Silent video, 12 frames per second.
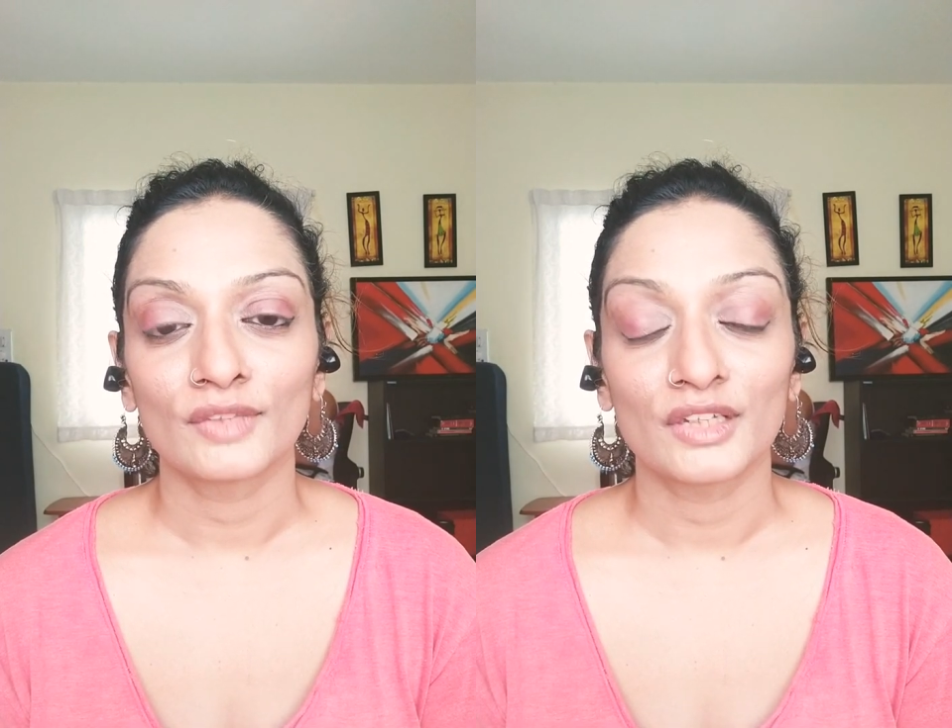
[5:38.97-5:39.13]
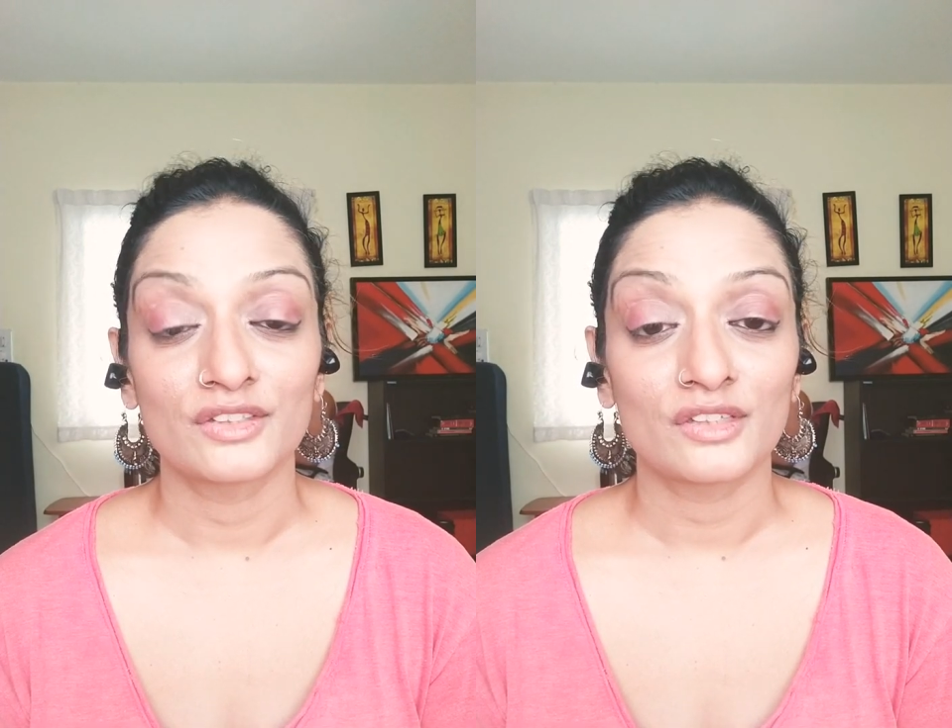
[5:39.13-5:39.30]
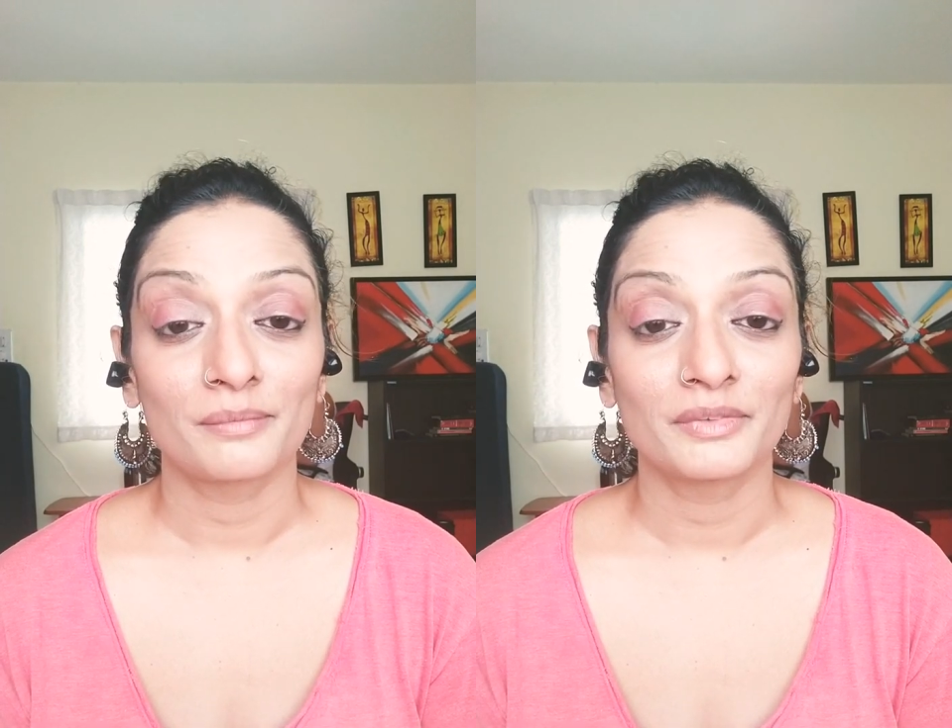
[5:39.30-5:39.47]

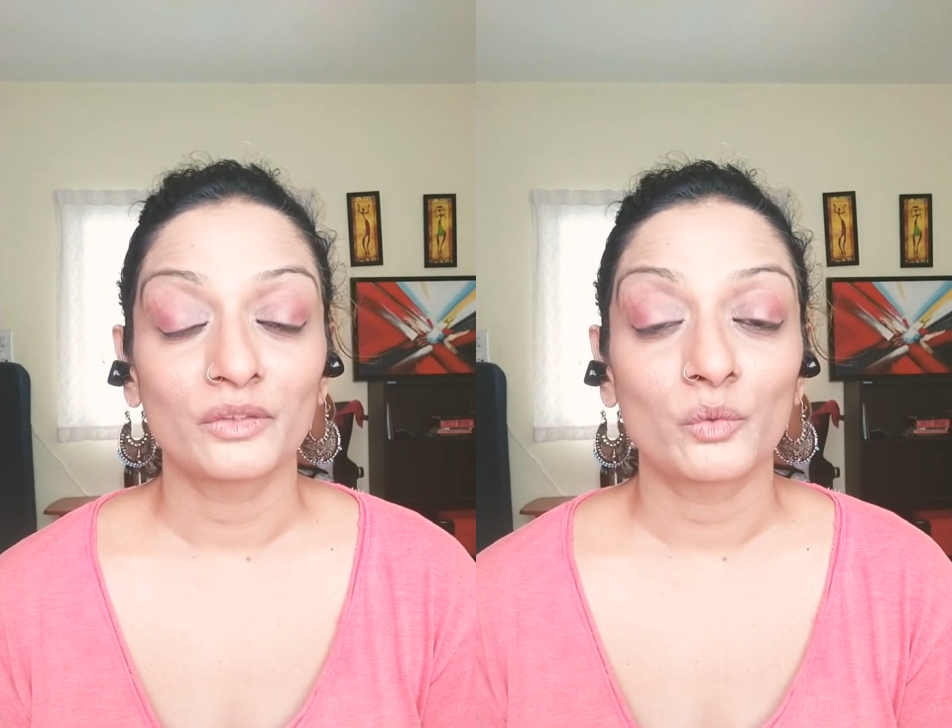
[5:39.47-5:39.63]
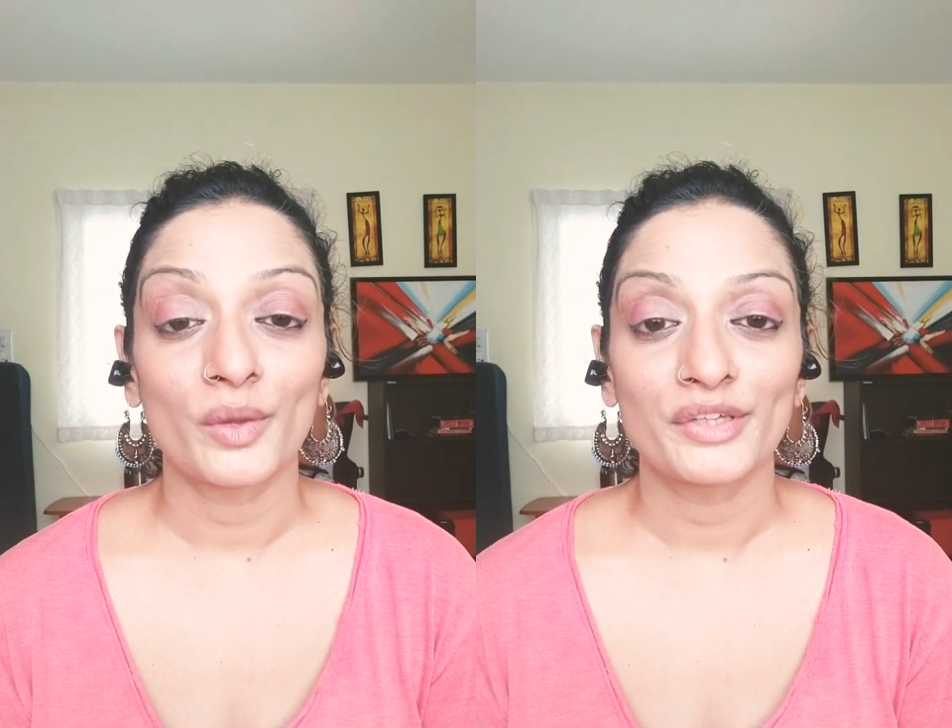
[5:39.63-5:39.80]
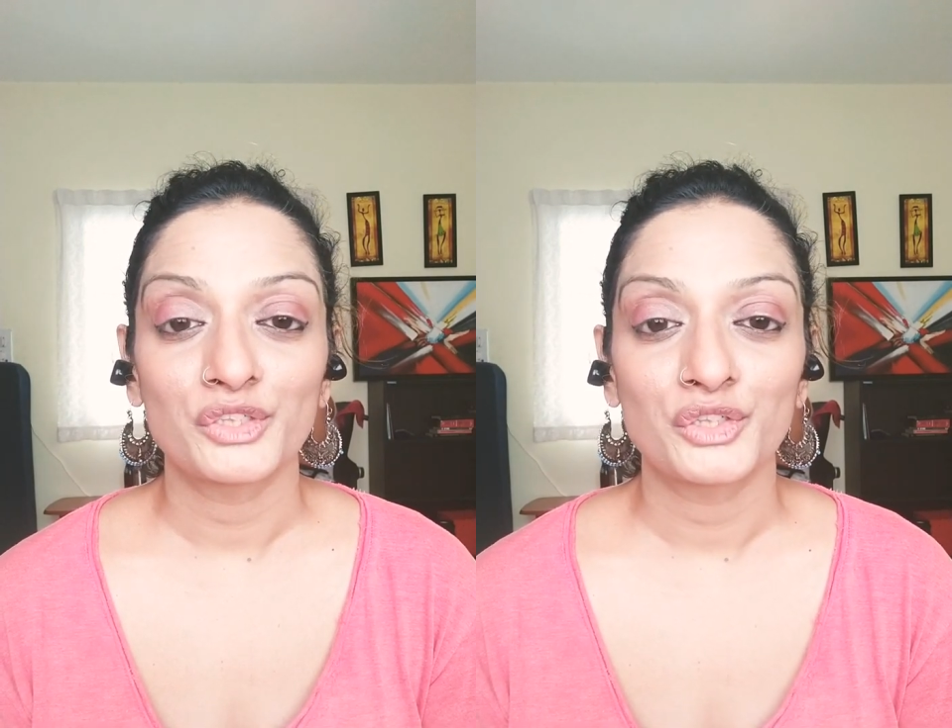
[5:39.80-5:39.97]
And some of the
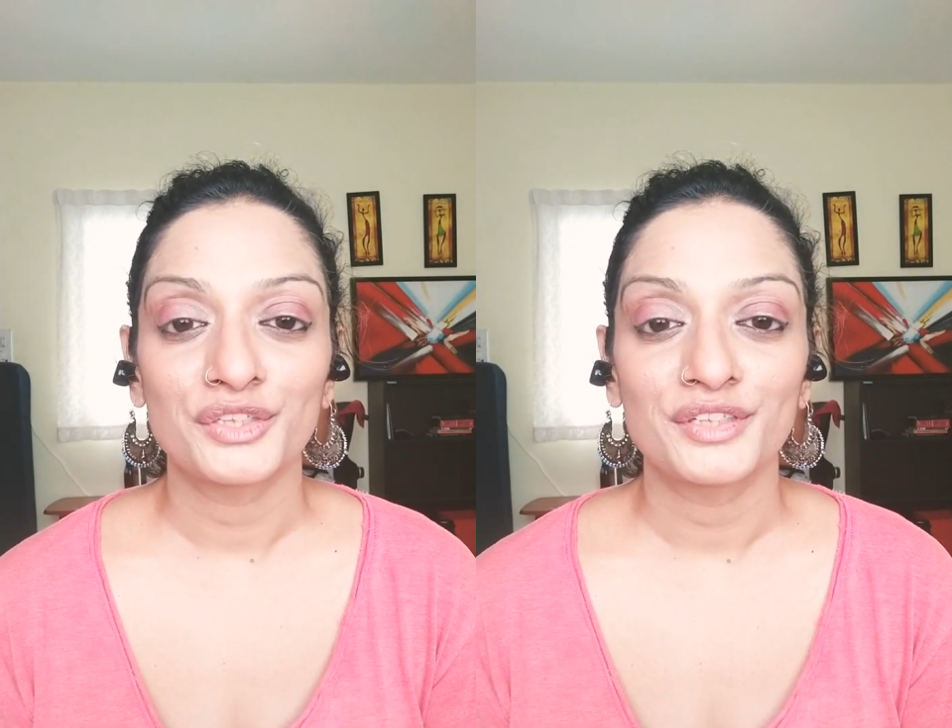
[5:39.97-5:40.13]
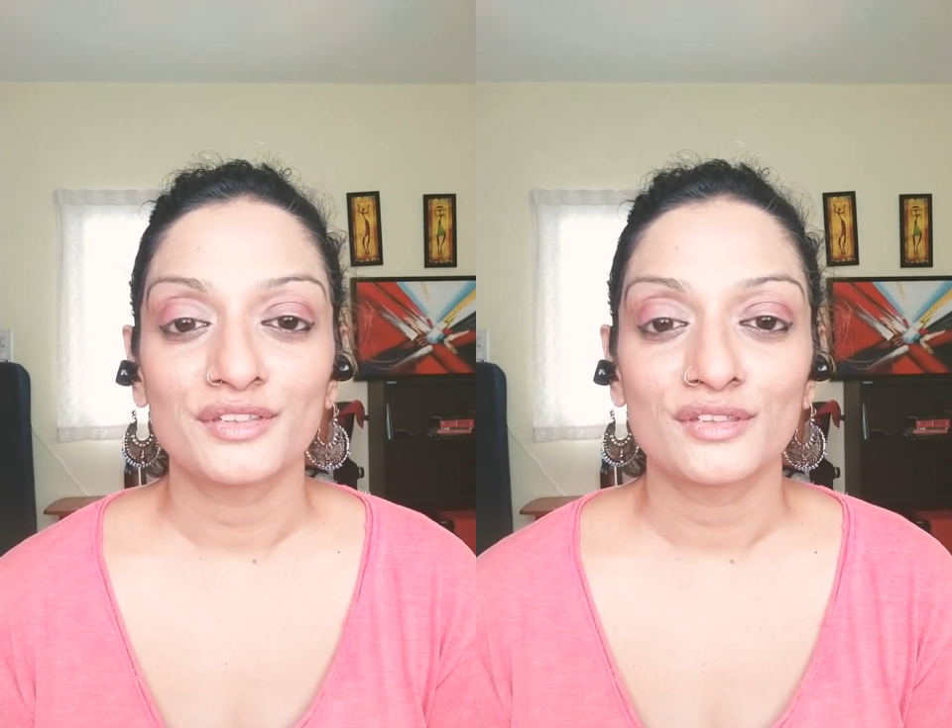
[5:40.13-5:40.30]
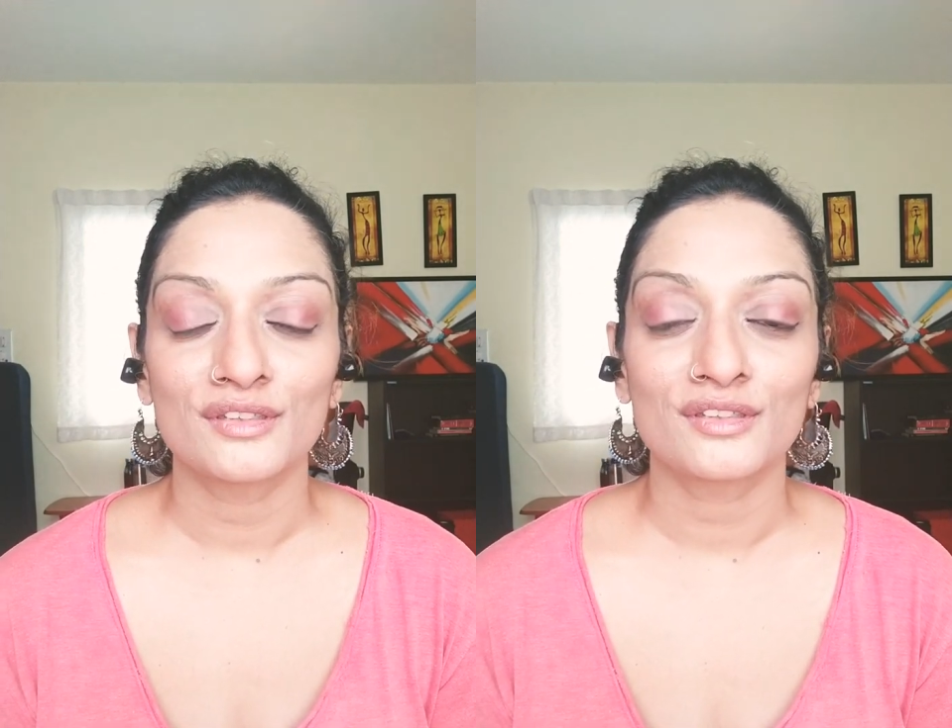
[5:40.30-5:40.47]

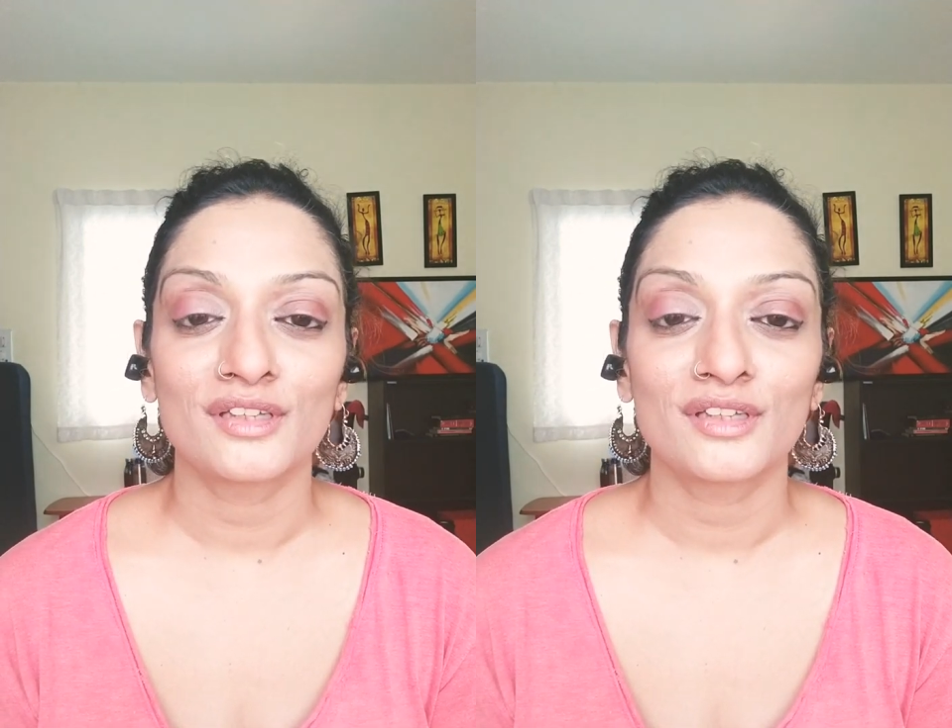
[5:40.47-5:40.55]
questions